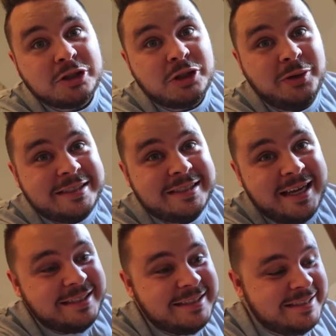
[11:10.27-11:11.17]
I'm so
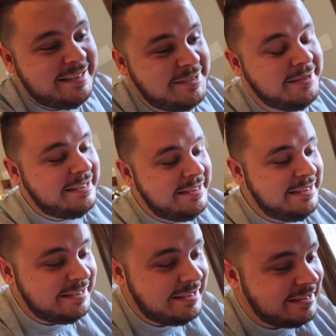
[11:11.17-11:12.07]
excited to see what it
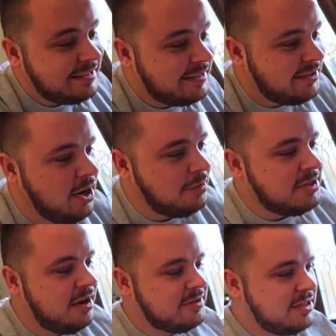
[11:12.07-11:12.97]
is.
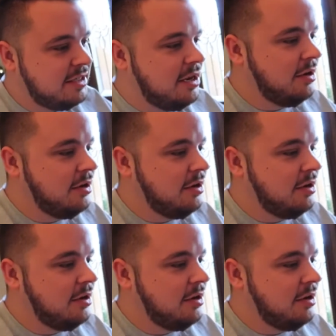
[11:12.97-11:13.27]
Tom's obviously